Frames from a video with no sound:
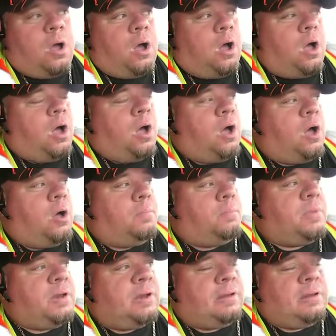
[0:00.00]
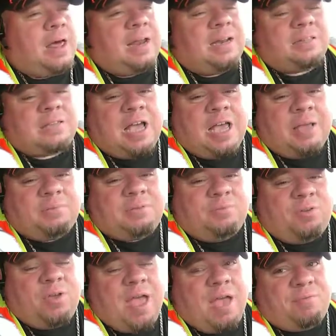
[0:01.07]
And a lot of times,
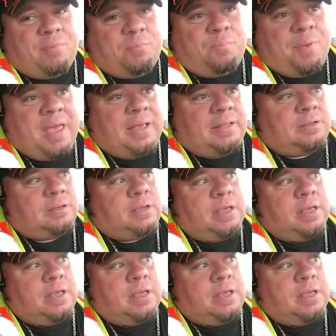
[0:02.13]
if you have them baked,